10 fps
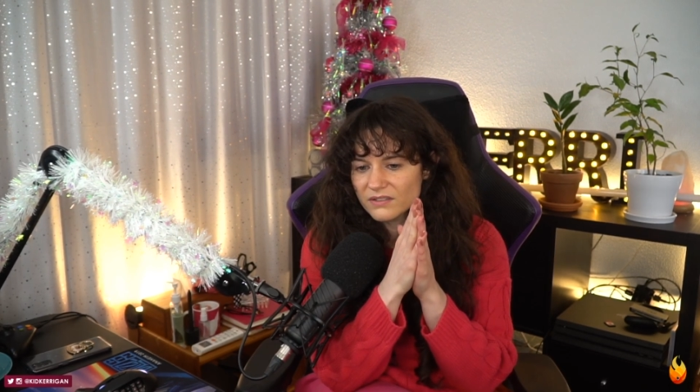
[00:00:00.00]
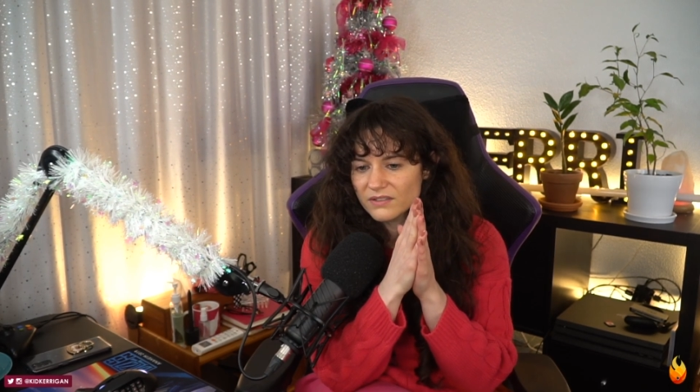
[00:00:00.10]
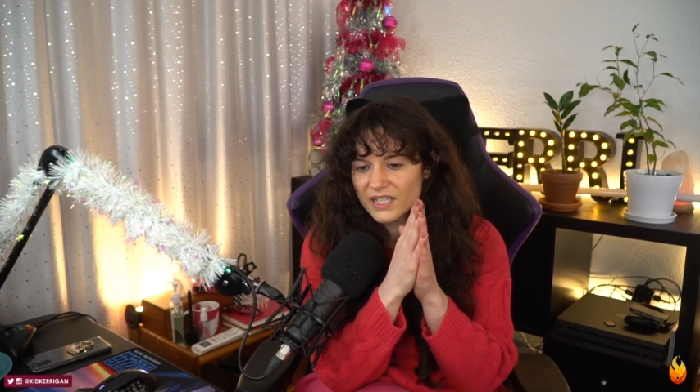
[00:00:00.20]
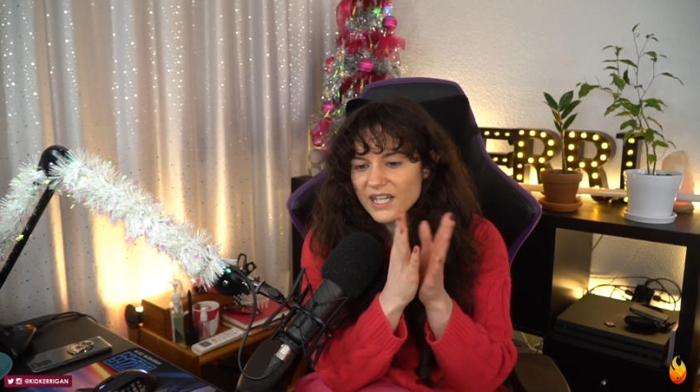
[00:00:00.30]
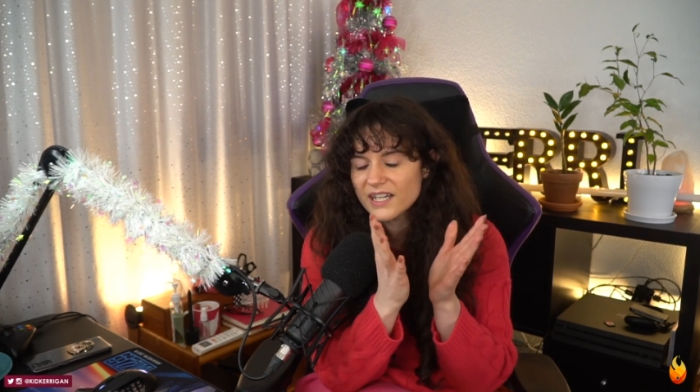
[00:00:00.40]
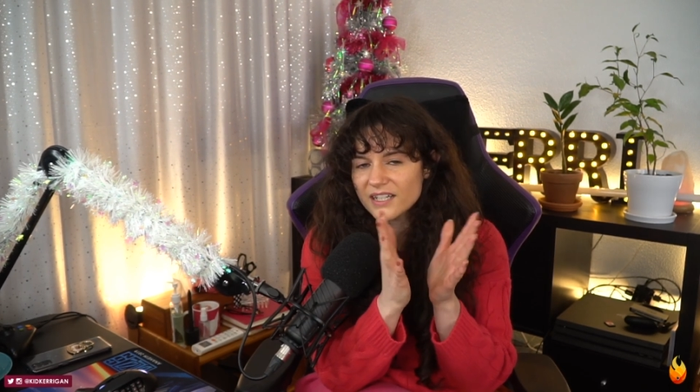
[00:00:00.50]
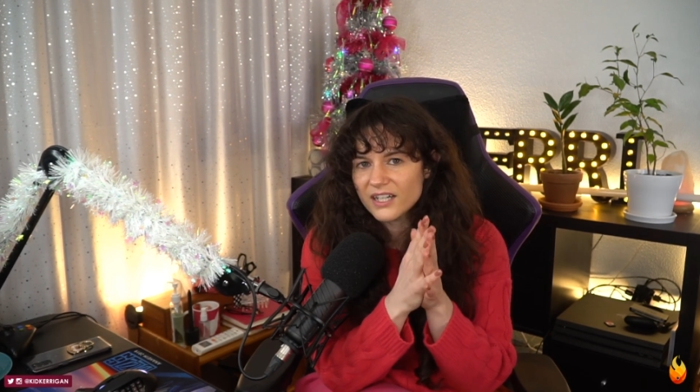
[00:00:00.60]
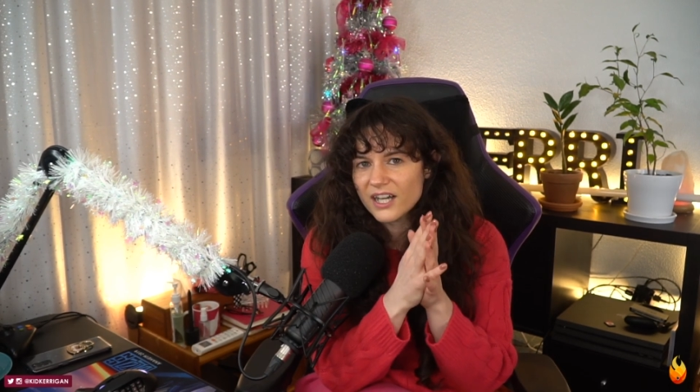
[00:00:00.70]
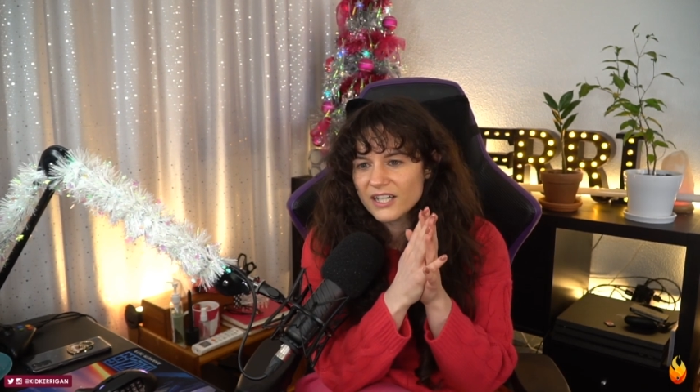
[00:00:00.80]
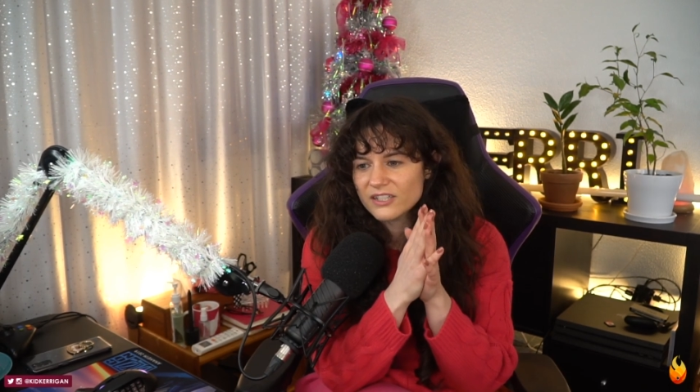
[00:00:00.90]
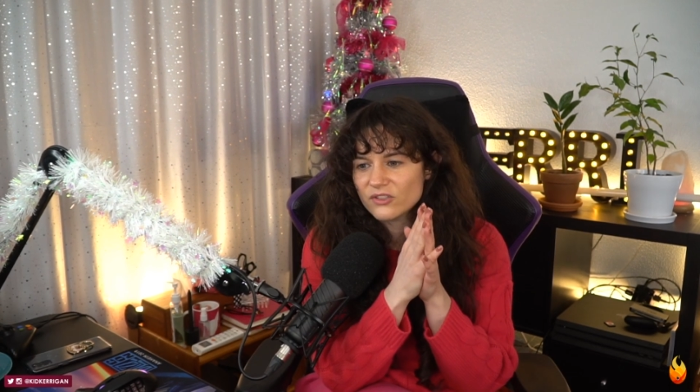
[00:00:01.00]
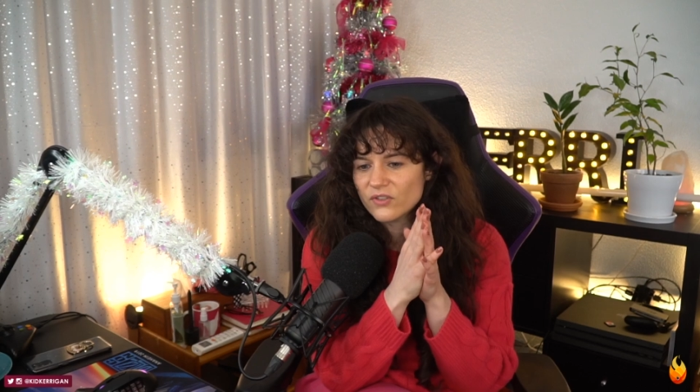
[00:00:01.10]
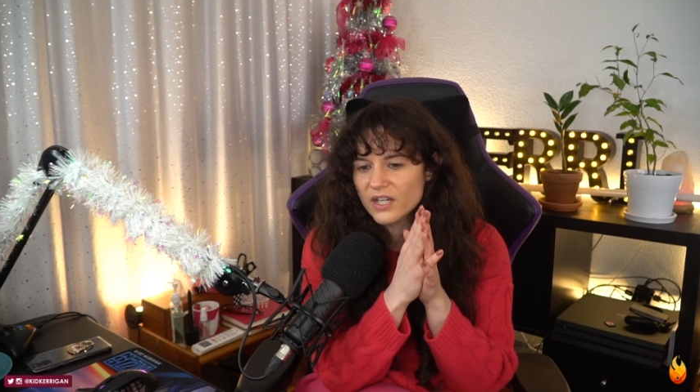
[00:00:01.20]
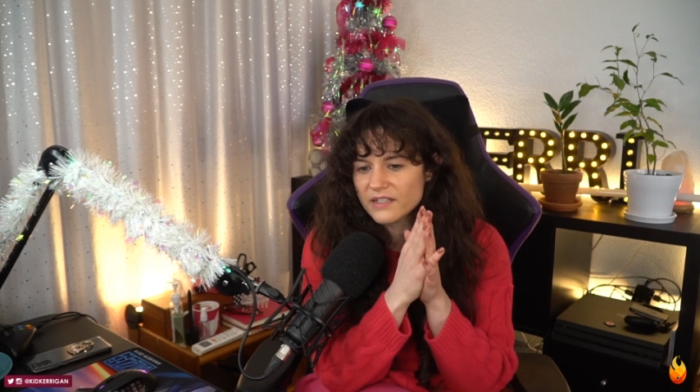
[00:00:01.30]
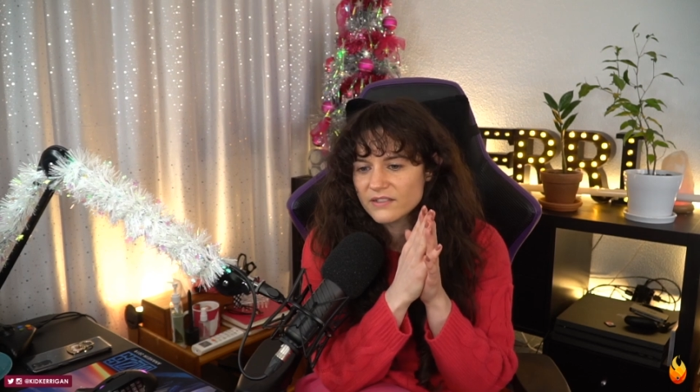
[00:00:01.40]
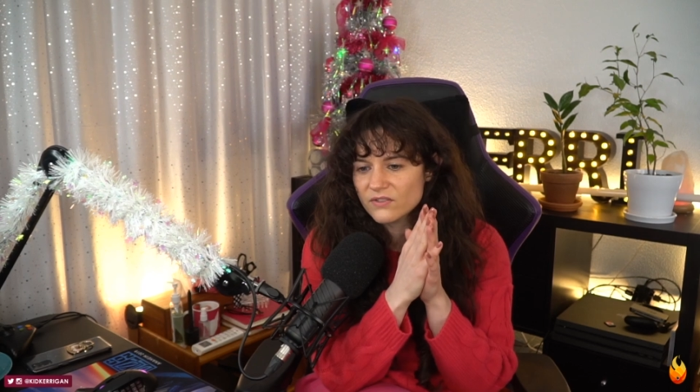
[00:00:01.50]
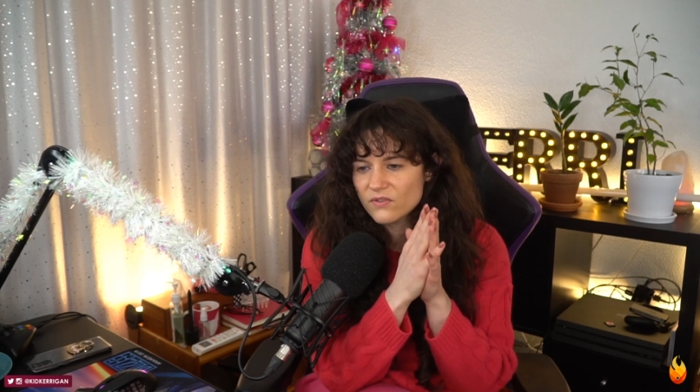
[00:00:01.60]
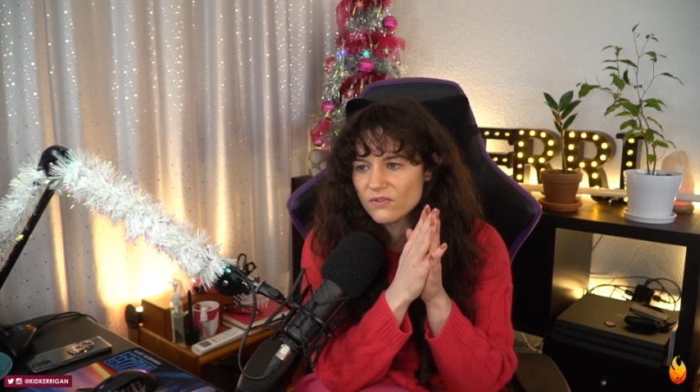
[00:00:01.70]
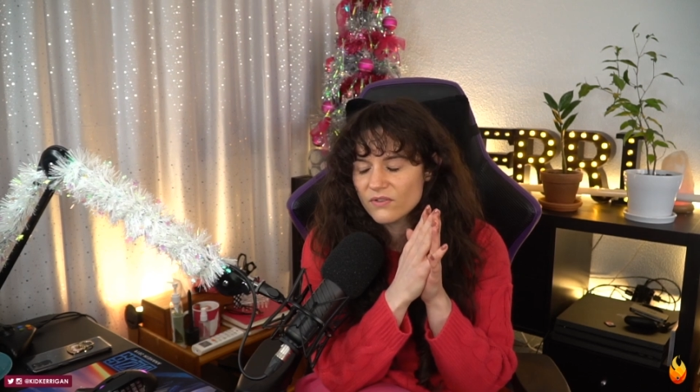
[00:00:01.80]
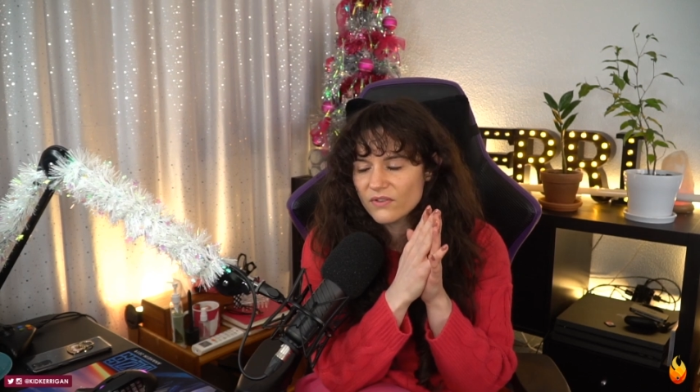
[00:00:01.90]
yeah, I
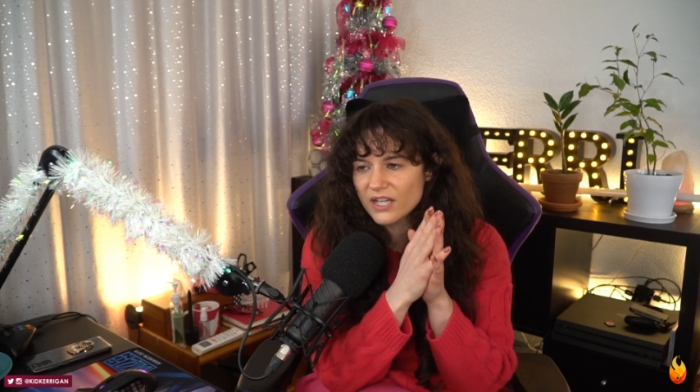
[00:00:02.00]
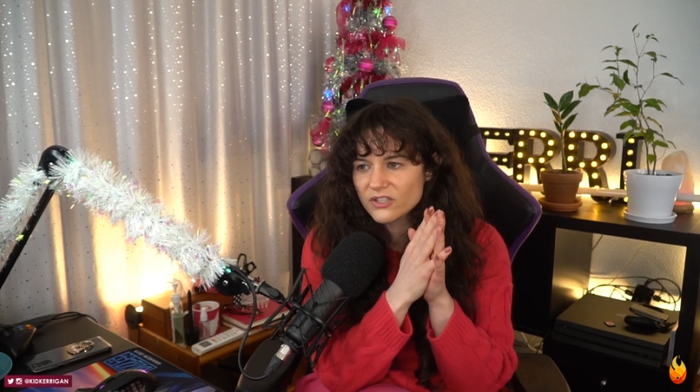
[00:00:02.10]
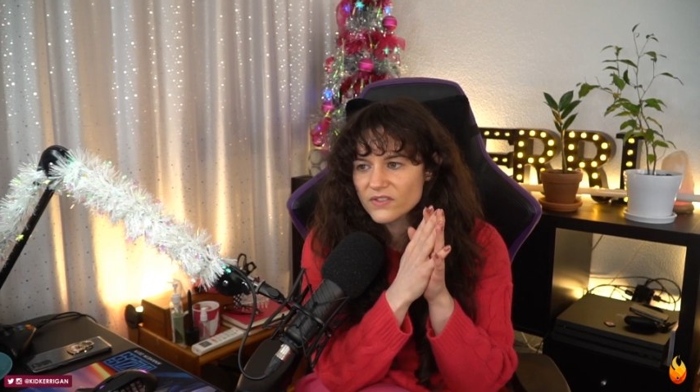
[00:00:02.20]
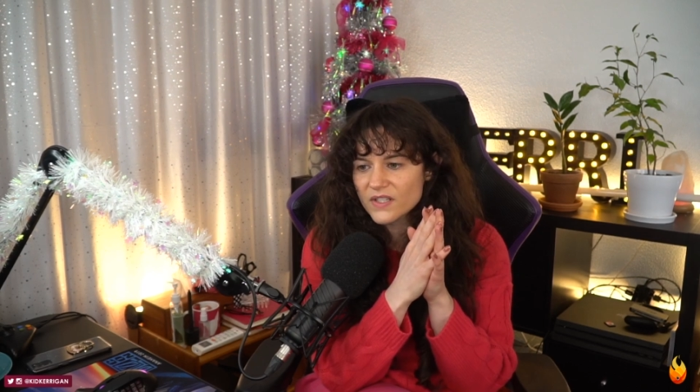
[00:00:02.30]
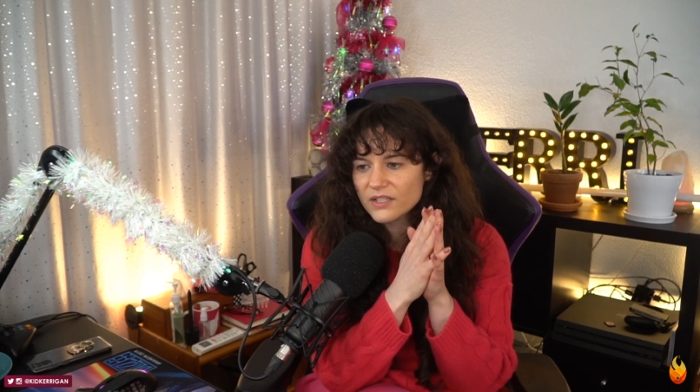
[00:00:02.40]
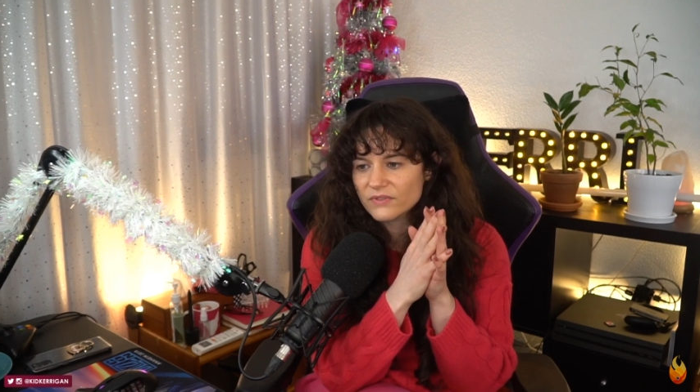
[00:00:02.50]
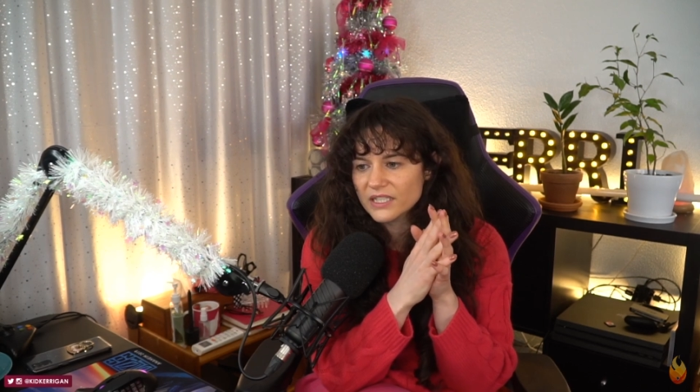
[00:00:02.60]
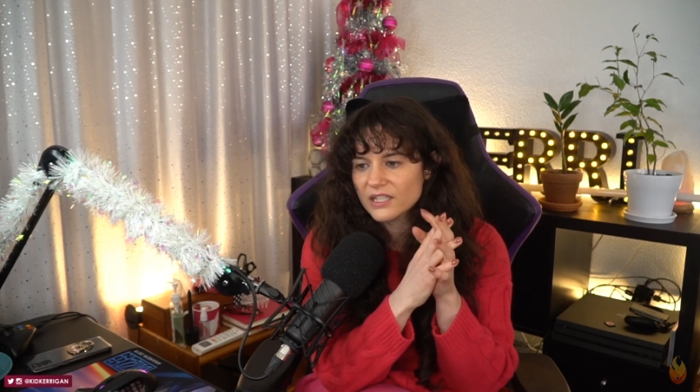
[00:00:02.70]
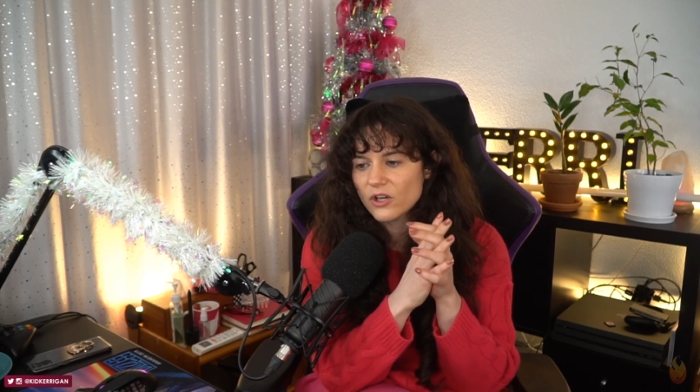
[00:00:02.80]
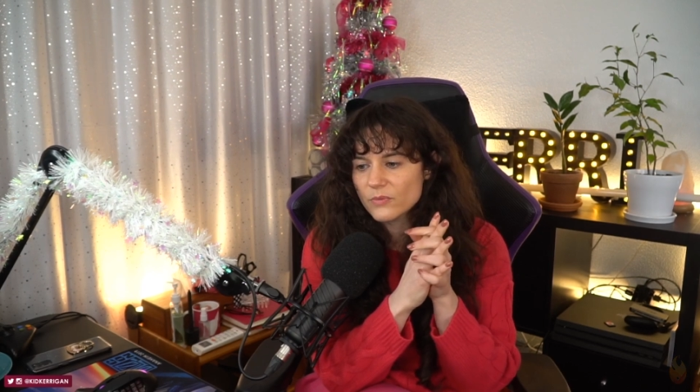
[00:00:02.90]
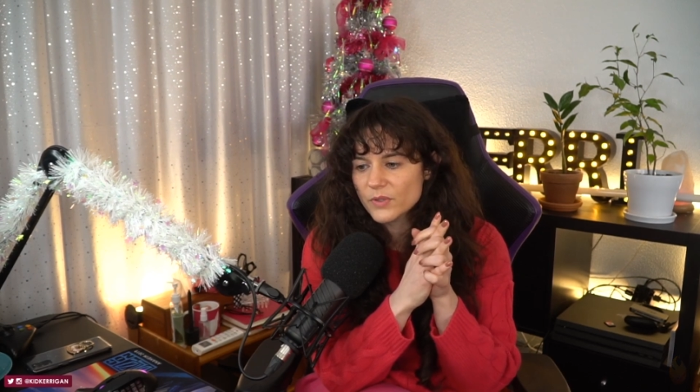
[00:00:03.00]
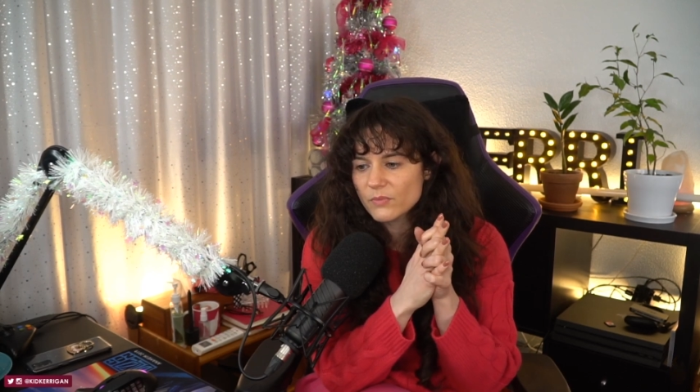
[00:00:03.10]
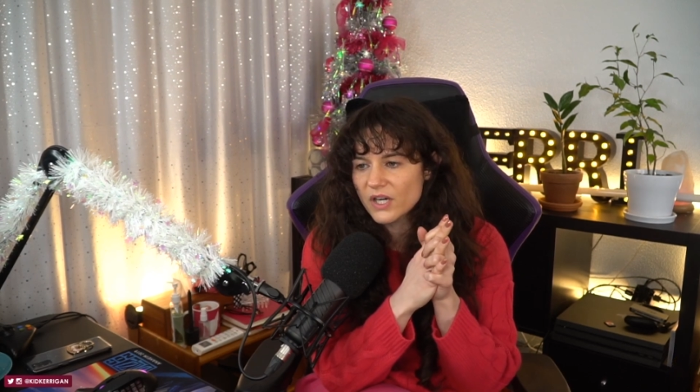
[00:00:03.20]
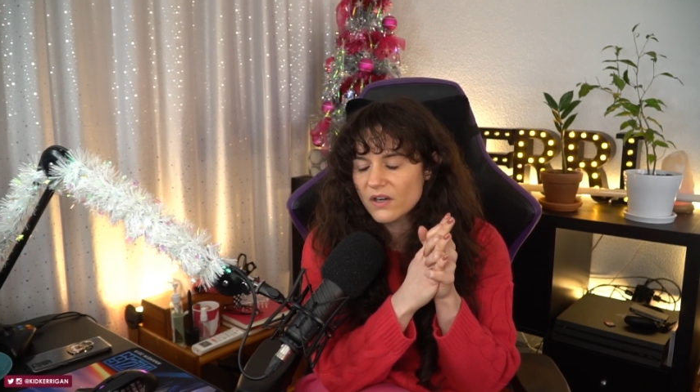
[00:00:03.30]
that just like really opened my